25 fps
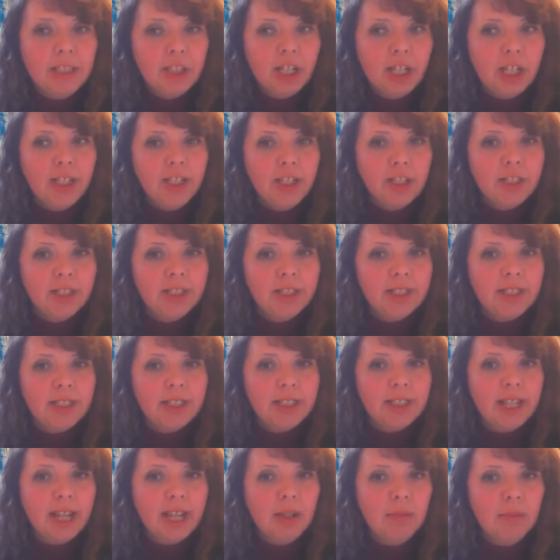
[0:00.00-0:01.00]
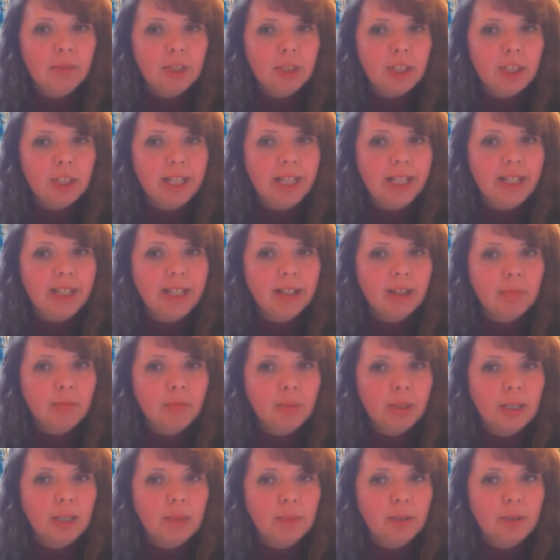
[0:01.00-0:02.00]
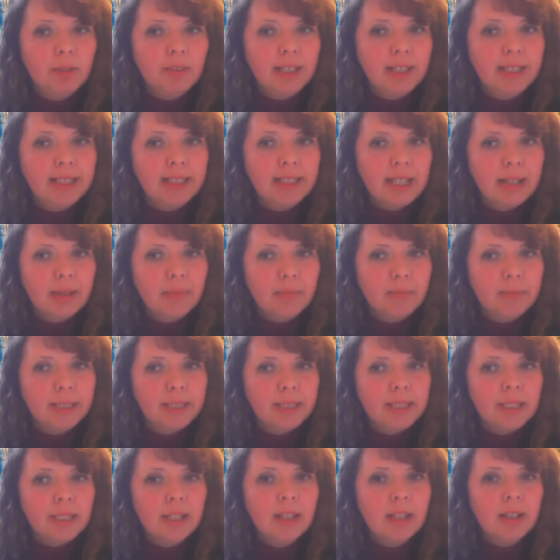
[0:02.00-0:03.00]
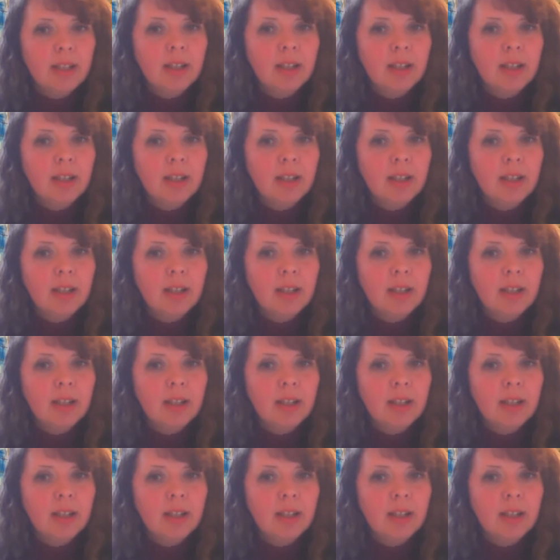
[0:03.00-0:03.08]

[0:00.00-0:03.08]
changes to the Cambridge Key and preliminary exams.